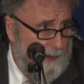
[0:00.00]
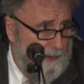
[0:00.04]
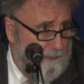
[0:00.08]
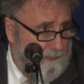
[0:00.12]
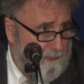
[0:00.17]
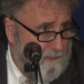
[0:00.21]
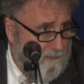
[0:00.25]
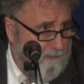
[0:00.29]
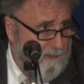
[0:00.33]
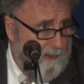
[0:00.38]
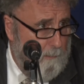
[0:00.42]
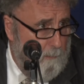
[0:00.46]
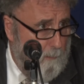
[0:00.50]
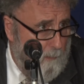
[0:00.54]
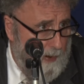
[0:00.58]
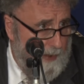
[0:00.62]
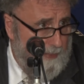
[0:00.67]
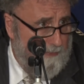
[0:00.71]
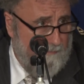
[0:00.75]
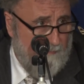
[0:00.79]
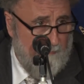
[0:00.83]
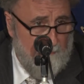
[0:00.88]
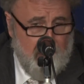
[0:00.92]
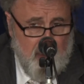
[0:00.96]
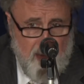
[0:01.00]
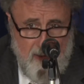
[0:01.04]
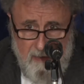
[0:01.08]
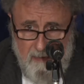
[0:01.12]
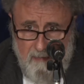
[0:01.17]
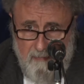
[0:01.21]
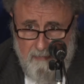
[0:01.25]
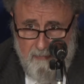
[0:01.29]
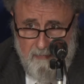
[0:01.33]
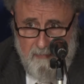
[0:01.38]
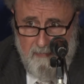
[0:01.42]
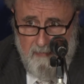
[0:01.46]
extreme weather
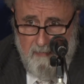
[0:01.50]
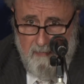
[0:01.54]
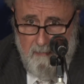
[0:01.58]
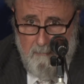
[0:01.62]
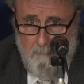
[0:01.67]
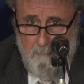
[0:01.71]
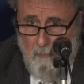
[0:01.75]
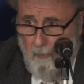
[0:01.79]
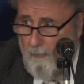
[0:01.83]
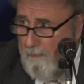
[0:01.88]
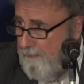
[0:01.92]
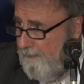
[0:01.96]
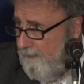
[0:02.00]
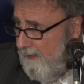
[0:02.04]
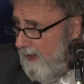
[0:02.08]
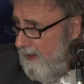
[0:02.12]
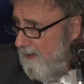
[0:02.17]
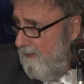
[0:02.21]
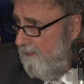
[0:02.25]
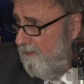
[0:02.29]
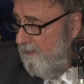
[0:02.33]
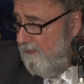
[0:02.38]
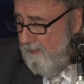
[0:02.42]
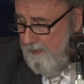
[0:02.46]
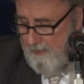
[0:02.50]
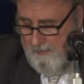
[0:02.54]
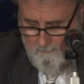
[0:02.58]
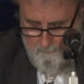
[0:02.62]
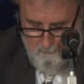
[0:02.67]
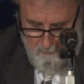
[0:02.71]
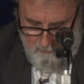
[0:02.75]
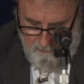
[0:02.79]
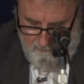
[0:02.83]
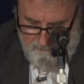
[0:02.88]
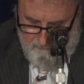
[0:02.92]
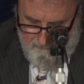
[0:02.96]
events, more floods,
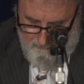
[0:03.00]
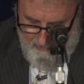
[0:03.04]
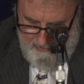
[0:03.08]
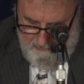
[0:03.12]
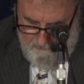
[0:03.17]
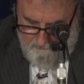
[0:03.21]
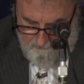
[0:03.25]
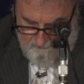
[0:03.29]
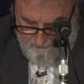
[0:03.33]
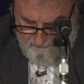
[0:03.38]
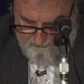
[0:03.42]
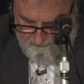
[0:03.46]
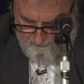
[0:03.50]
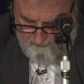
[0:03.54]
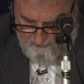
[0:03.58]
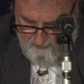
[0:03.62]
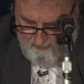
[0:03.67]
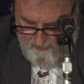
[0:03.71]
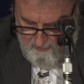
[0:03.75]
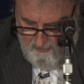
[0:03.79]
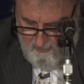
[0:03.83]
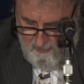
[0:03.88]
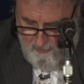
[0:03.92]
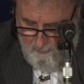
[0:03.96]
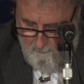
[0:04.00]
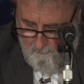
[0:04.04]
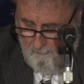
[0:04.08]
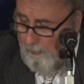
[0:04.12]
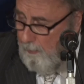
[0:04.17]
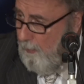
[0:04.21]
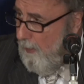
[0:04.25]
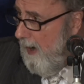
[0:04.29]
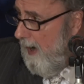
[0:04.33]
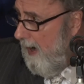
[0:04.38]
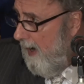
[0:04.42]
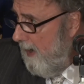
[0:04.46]
more droughts,
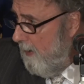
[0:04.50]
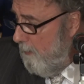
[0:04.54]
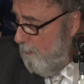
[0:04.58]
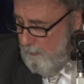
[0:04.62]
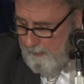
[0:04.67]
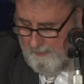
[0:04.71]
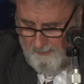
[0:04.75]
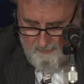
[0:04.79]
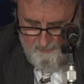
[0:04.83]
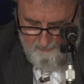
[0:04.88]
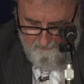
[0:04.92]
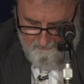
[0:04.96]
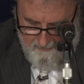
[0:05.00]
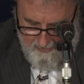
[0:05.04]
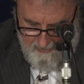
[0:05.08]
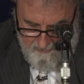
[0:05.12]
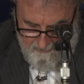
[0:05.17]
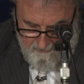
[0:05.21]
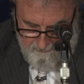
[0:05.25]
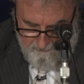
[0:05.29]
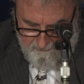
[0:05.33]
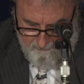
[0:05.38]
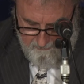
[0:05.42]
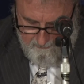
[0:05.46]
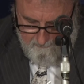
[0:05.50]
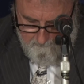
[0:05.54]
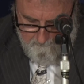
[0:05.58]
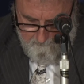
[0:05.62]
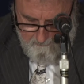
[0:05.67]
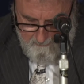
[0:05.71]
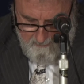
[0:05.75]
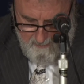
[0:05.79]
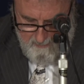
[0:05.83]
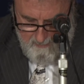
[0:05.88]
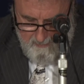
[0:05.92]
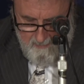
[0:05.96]
more high wind events.
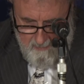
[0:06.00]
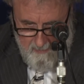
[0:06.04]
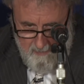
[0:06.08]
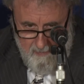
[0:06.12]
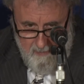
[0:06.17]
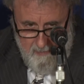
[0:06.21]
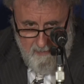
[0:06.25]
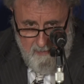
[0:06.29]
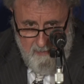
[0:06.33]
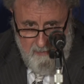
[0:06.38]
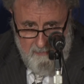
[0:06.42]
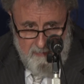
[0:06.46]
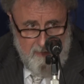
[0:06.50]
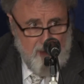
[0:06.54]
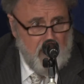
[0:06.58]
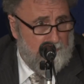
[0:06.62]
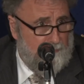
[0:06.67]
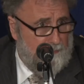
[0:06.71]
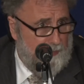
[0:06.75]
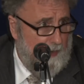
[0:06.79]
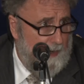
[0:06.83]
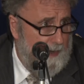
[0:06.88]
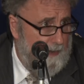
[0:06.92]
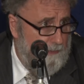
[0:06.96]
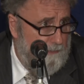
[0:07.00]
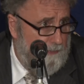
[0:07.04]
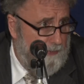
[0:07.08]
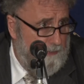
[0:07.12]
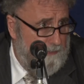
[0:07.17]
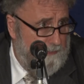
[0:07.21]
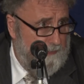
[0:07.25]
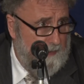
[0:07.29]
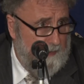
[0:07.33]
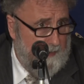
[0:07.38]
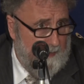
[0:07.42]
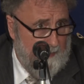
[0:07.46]
These
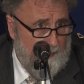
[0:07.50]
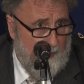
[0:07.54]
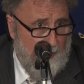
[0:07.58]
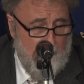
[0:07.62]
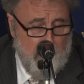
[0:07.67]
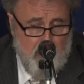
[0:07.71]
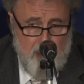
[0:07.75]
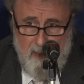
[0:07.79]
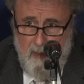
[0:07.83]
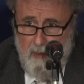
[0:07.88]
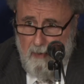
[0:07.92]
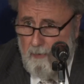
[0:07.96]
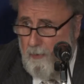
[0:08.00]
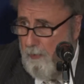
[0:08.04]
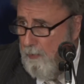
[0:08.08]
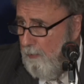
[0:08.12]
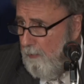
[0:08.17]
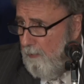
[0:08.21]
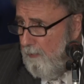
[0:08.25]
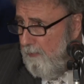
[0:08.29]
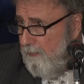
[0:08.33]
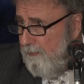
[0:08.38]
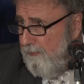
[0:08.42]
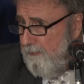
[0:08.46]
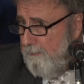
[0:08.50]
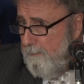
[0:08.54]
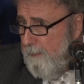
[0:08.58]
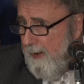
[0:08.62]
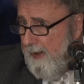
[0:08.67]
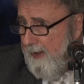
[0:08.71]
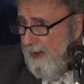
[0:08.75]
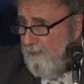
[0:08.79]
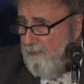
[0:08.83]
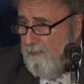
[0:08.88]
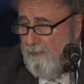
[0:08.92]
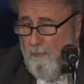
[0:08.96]
changes in climate are caused
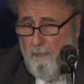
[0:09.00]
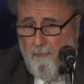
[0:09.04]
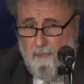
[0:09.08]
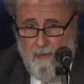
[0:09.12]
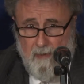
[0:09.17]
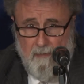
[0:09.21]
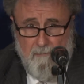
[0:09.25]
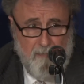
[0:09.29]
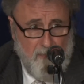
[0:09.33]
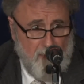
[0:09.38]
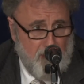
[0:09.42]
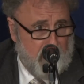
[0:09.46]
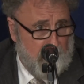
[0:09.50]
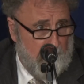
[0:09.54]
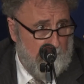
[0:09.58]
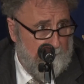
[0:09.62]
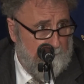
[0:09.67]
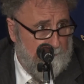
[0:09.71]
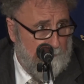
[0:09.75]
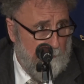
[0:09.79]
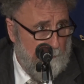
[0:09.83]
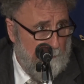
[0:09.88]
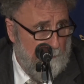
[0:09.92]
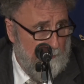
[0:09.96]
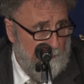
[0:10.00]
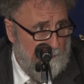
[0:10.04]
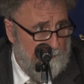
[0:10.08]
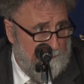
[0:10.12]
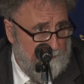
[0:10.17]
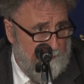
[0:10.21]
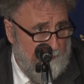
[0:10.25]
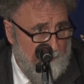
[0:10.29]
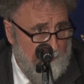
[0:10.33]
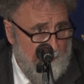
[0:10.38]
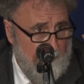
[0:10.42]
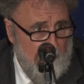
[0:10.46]
by us using fossil
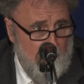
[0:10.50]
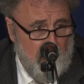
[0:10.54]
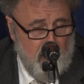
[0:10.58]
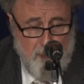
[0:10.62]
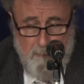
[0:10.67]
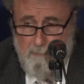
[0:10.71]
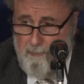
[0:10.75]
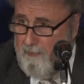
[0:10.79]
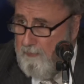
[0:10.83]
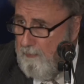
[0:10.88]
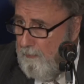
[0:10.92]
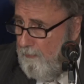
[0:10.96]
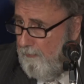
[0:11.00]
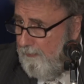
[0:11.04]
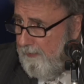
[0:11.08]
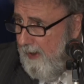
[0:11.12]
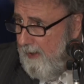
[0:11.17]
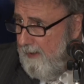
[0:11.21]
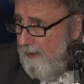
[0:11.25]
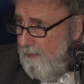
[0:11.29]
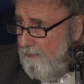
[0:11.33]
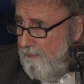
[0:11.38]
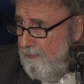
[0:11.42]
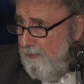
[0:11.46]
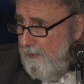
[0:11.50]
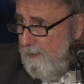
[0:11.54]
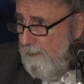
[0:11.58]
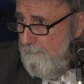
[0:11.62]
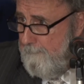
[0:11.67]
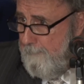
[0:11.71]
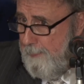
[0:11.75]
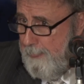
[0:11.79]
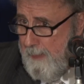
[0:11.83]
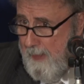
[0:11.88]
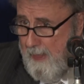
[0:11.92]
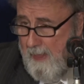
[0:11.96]
fuels to produce energy
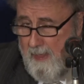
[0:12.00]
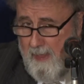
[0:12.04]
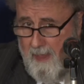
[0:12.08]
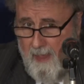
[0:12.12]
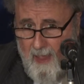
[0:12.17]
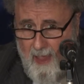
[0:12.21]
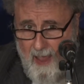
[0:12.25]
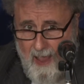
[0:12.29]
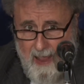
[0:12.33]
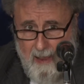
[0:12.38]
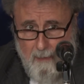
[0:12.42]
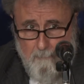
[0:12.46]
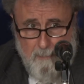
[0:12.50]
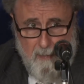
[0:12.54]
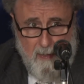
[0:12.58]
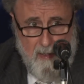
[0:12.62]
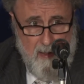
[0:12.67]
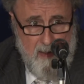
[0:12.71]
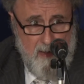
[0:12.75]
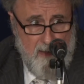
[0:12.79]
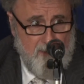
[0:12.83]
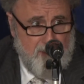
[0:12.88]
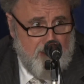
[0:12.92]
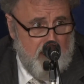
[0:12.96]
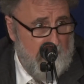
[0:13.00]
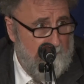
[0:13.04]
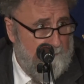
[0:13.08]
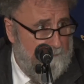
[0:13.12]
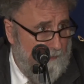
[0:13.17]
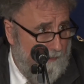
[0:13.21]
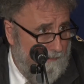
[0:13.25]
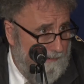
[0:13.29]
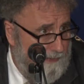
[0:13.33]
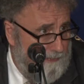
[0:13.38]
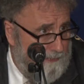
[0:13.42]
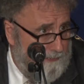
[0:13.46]
and by
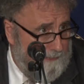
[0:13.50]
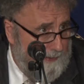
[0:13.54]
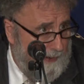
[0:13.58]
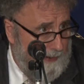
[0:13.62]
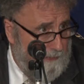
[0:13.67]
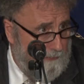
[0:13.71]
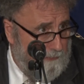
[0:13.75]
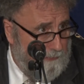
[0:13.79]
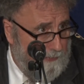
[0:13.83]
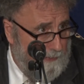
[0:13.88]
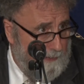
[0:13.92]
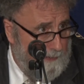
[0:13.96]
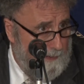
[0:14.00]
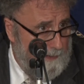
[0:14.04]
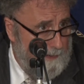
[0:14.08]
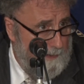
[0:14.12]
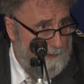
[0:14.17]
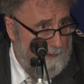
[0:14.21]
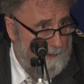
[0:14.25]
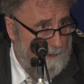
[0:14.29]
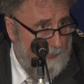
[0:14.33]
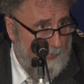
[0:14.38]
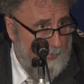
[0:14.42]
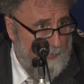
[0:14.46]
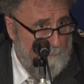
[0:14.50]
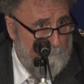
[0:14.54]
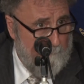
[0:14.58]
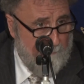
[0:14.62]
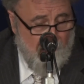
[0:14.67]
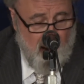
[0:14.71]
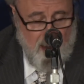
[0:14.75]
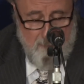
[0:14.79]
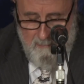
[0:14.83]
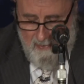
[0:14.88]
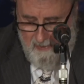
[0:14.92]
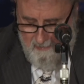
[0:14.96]
deforestation,
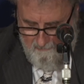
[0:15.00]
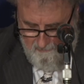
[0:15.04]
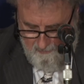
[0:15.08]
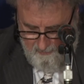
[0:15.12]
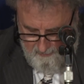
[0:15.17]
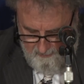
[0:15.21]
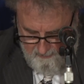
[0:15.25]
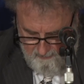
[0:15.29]
primarily